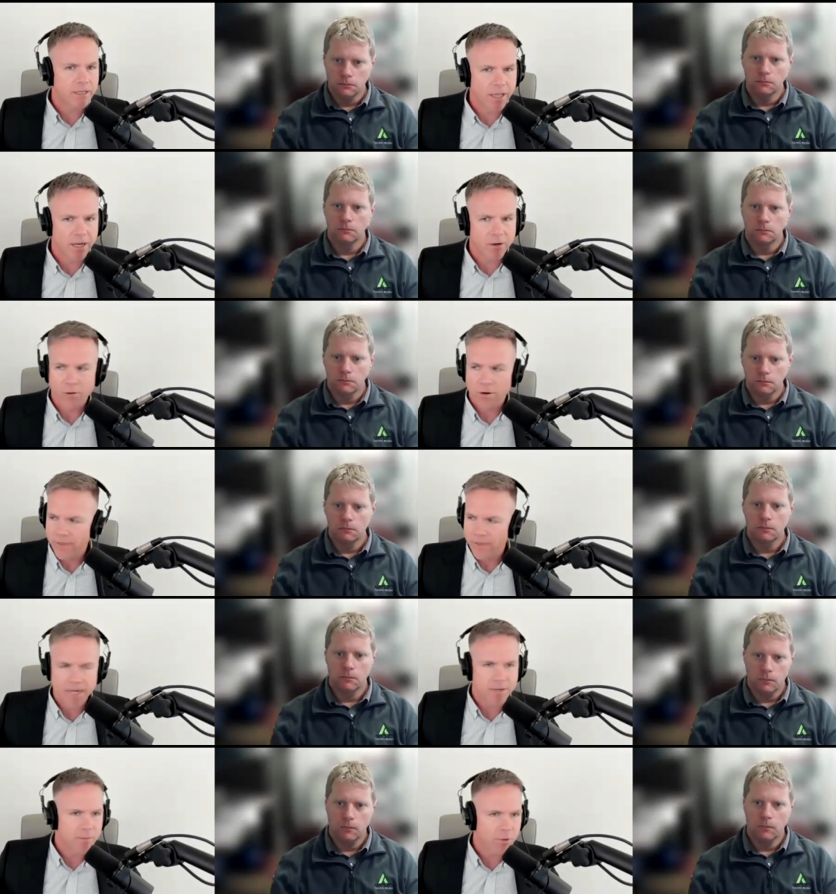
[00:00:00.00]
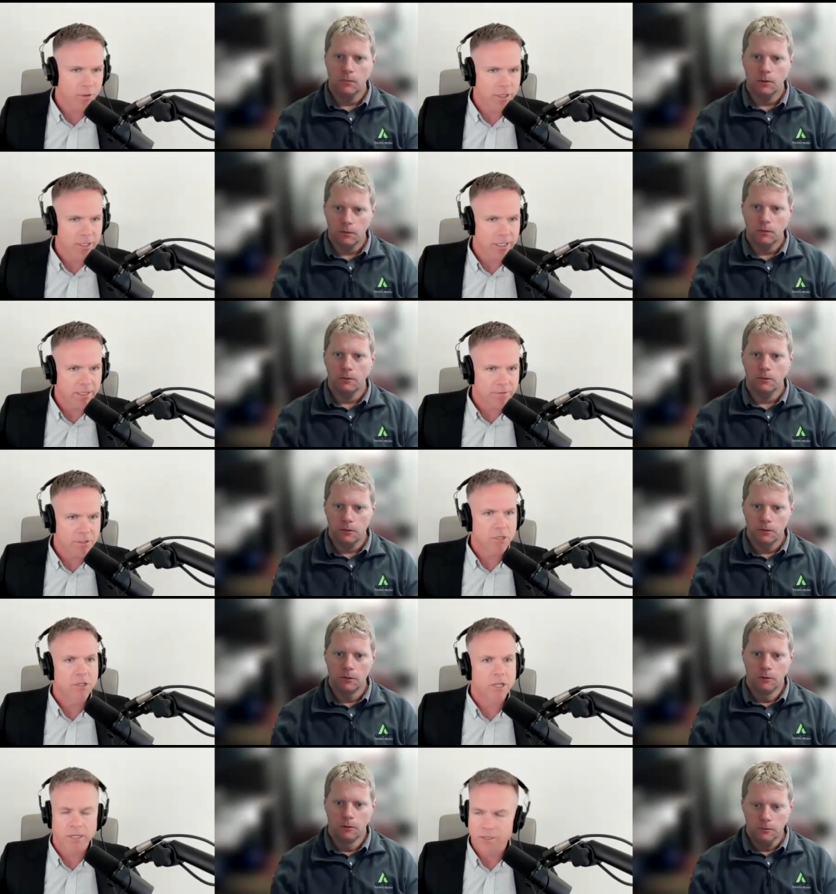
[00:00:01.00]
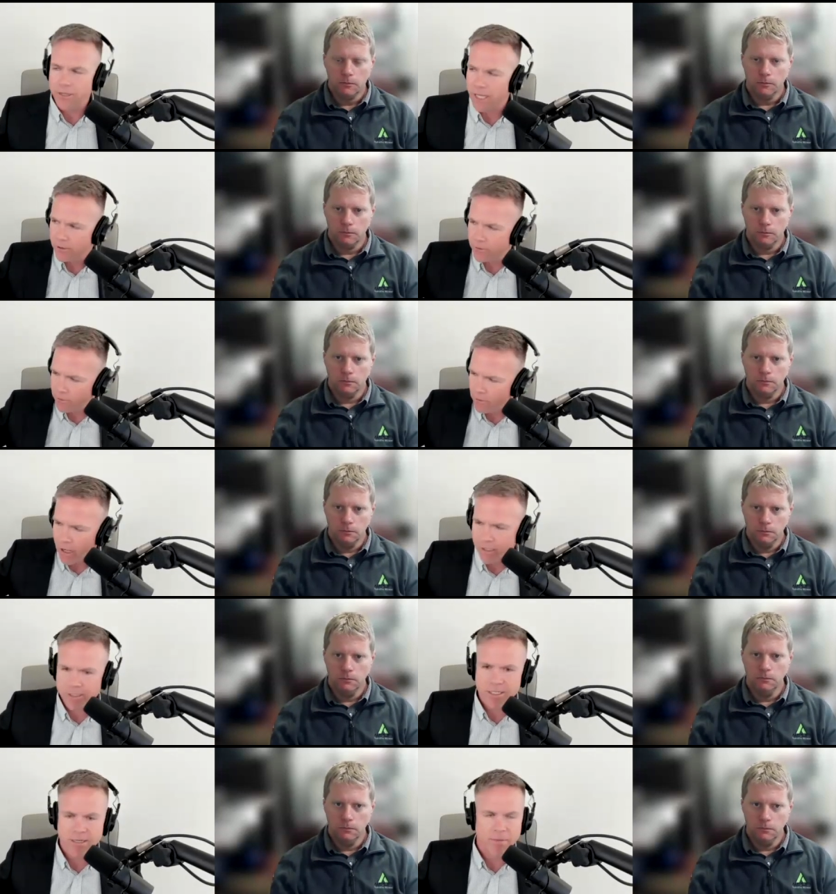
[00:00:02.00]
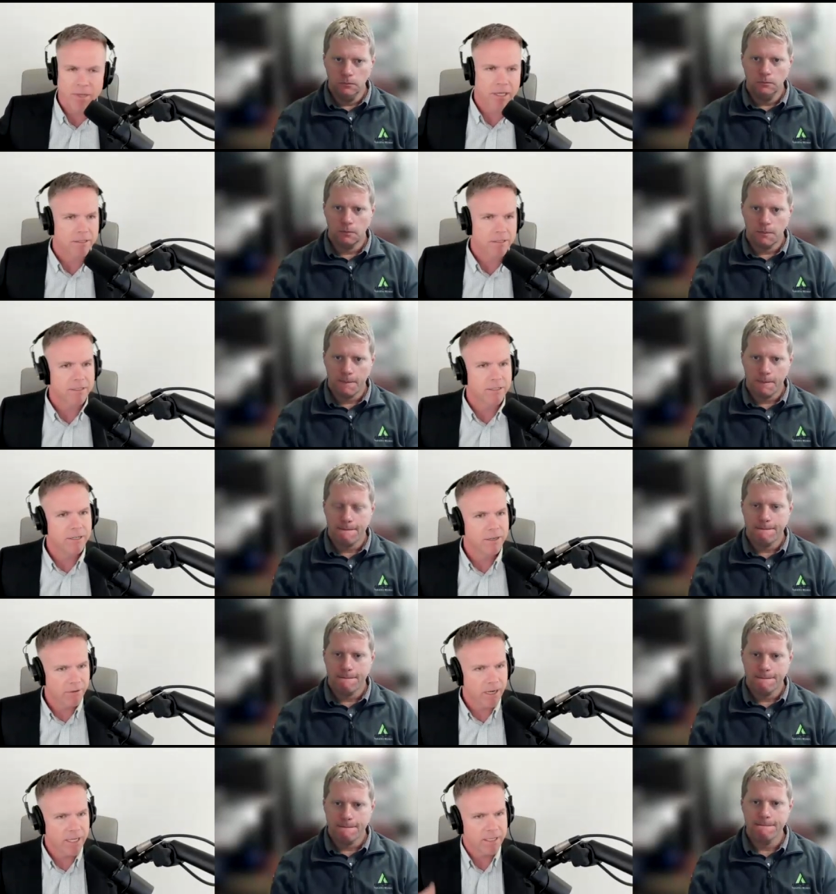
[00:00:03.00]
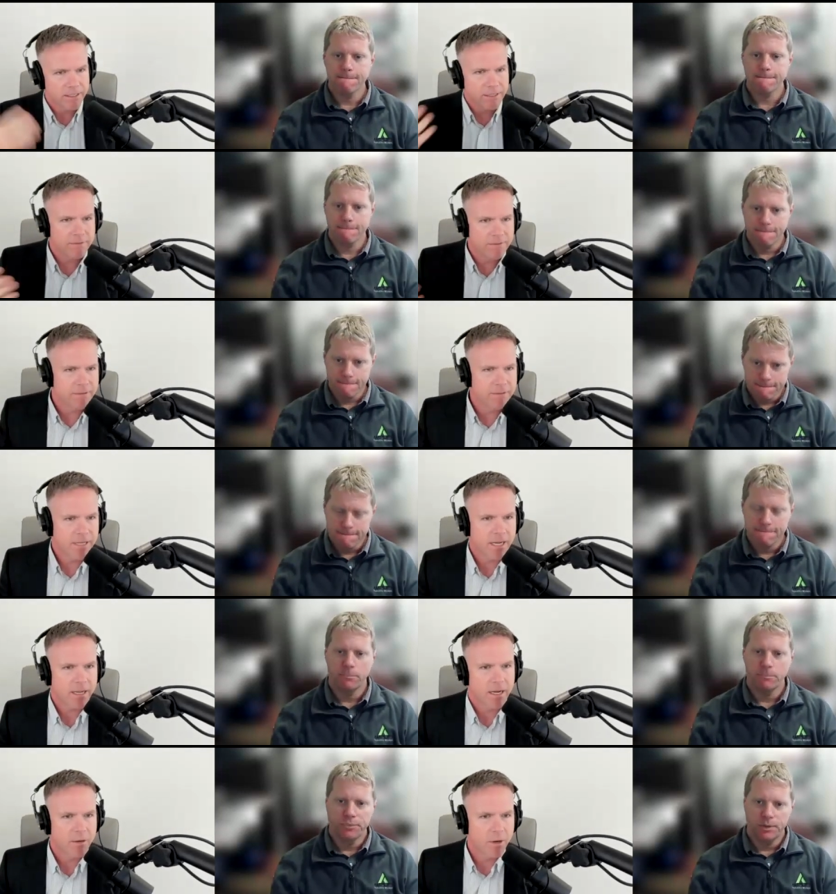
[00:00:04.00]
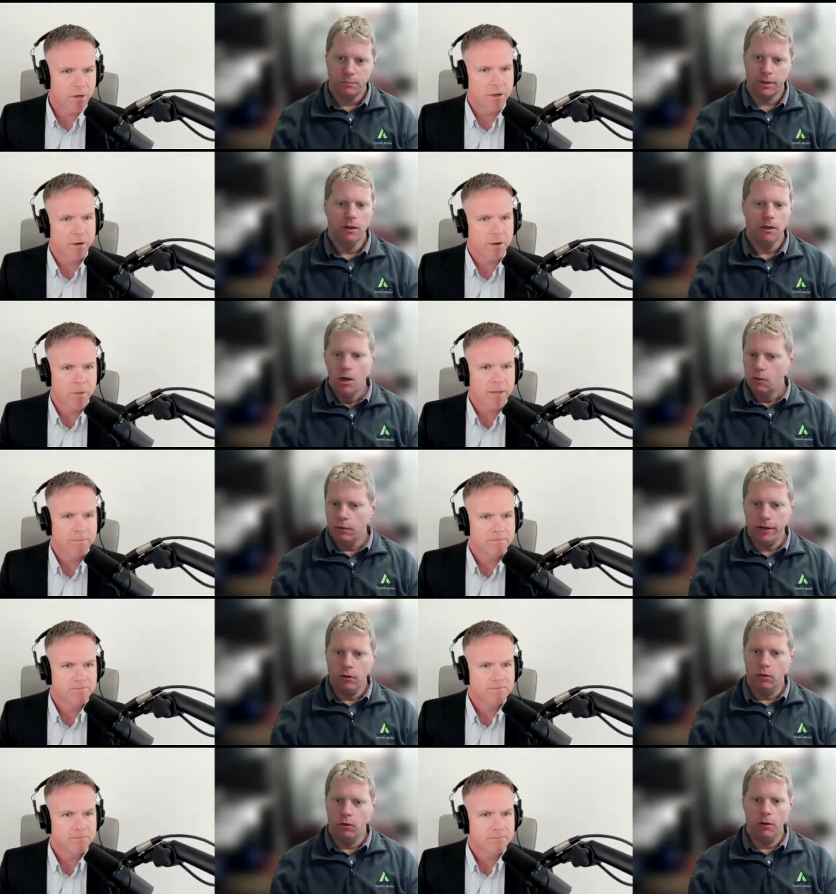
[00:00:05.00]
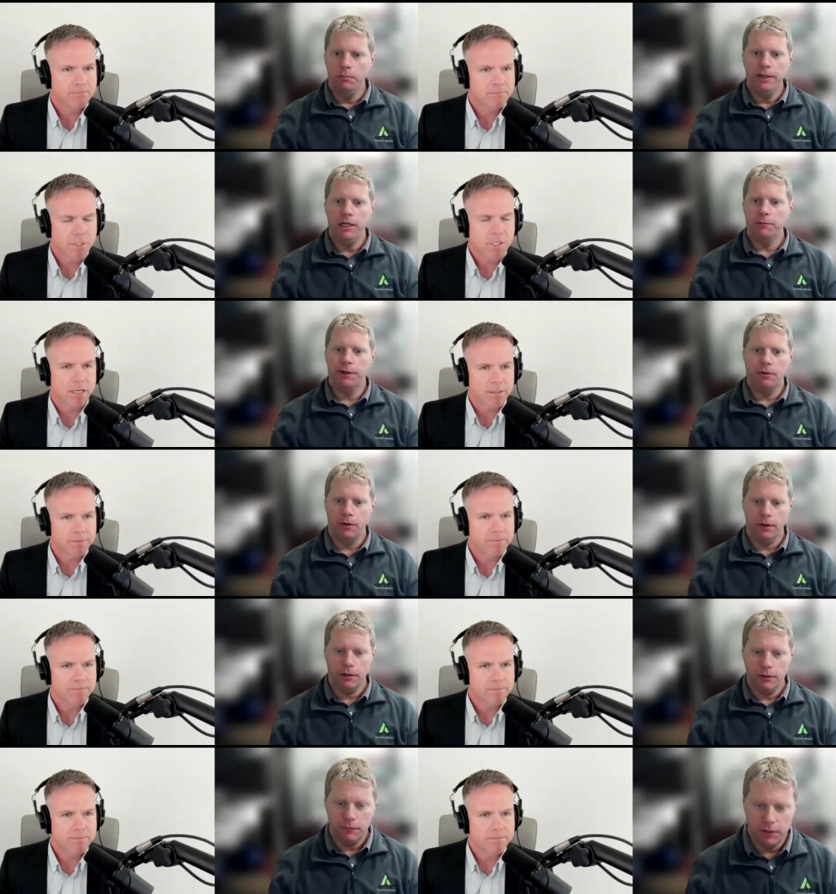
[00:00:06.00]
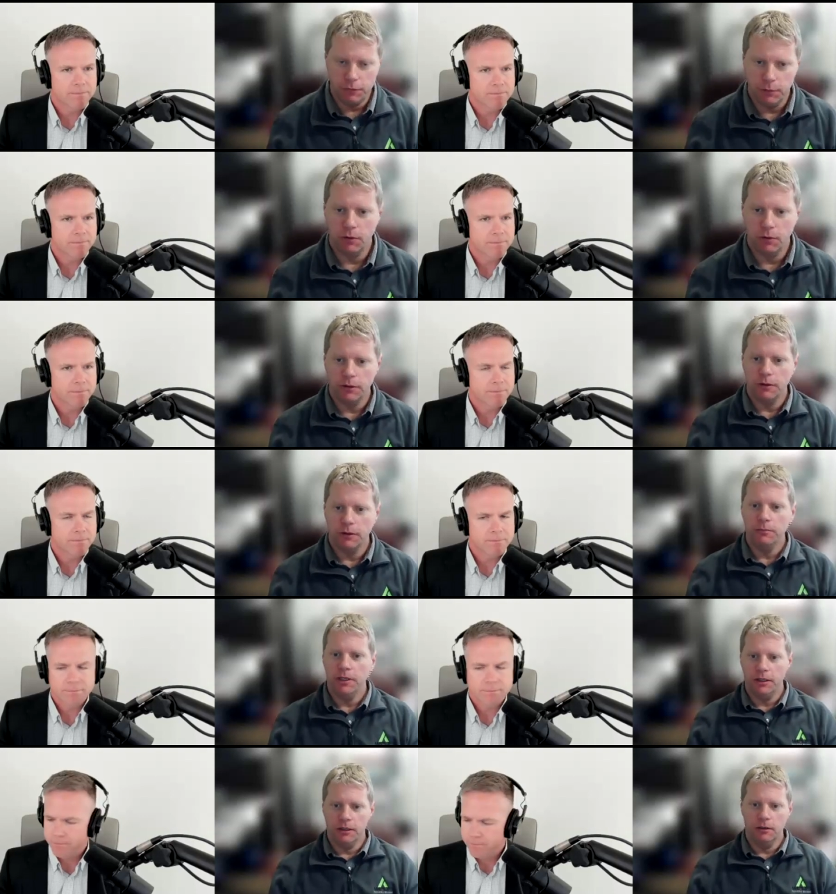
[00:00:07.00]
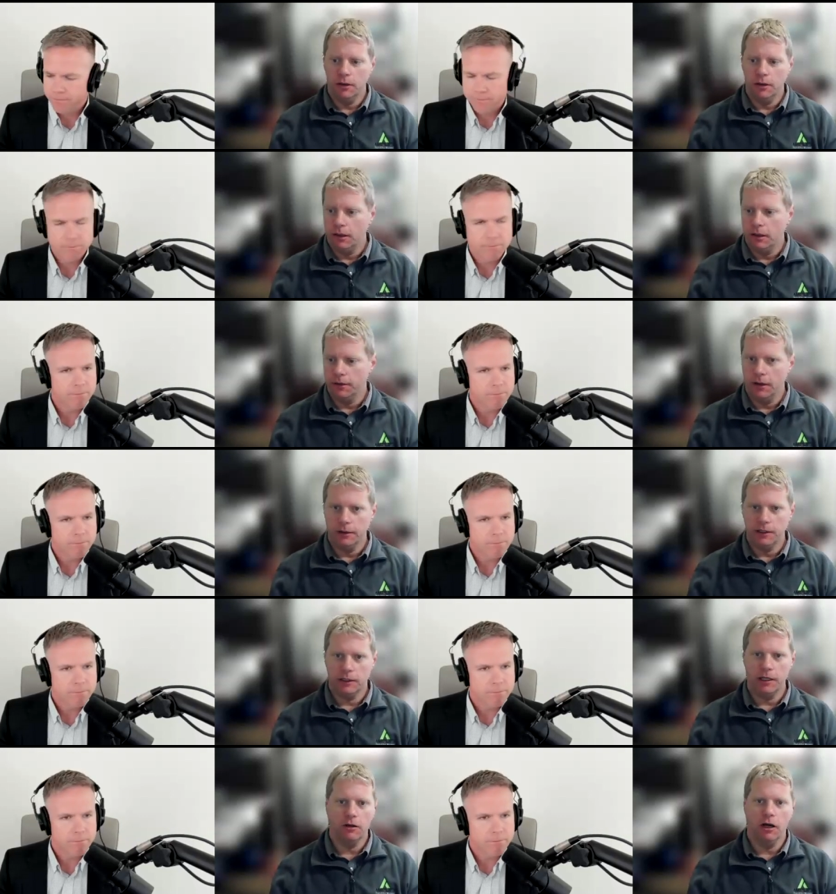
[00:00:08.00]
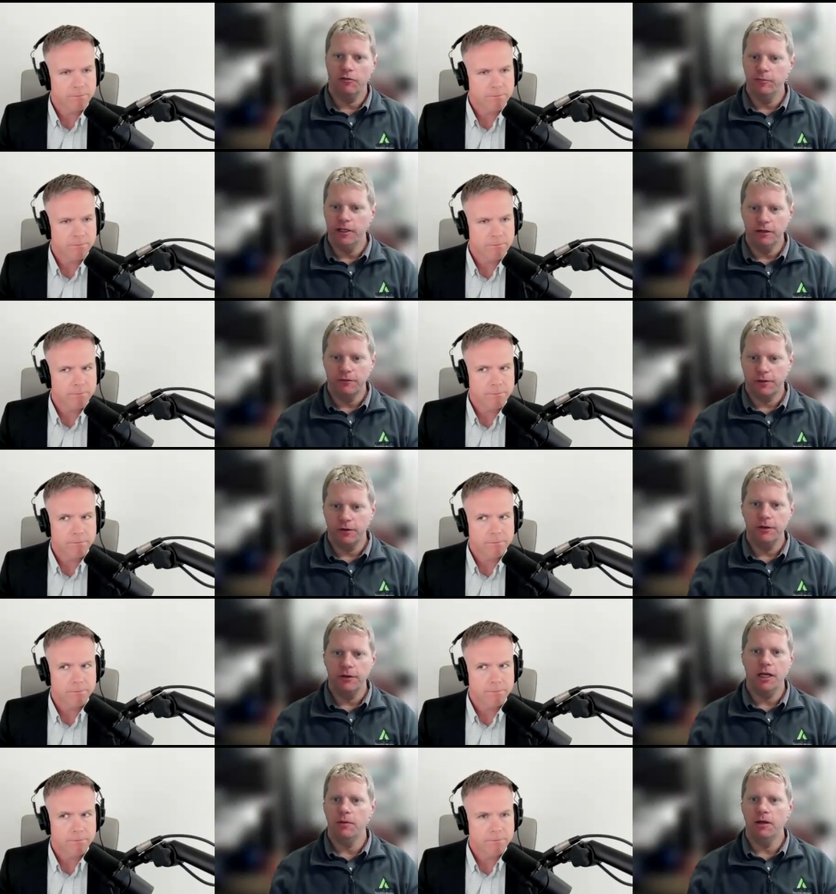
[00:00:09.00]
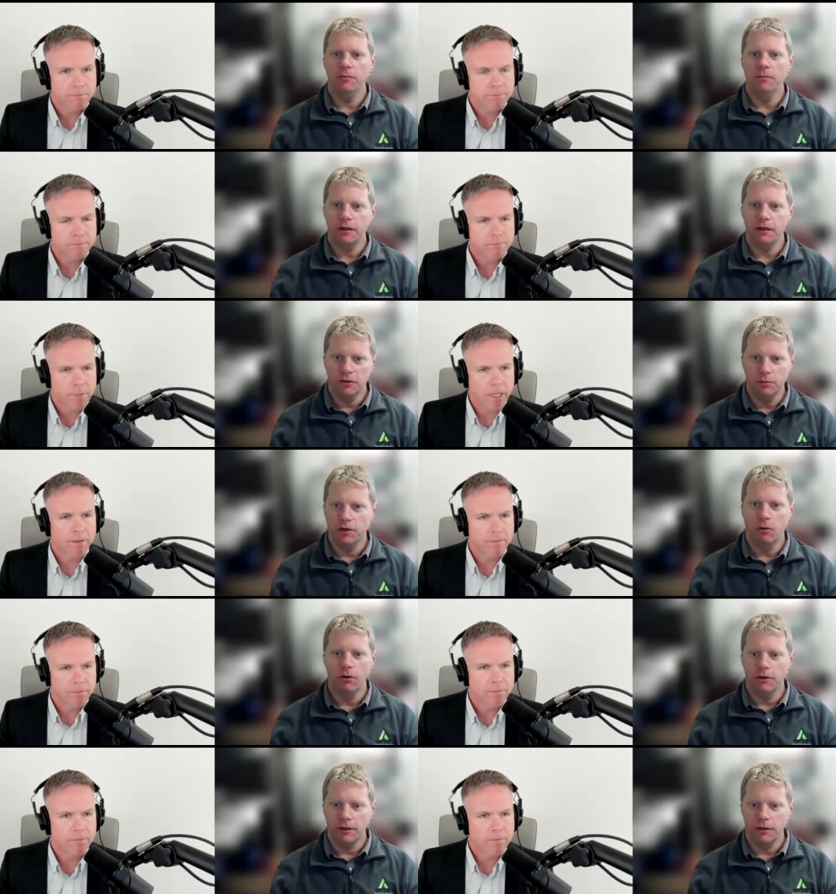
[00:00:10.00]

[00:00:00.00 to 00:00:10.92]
Speaker 1: luck. Or if that employee leaves, good luck. You got to go through all his emails, right? Is that kind of where you're going with it? Right.
Speaker 2: Or a meeting exactly. record. Even if you recorded a meeting, a, a, a, kickoff meeting for 38 minute meeting, you yeah. record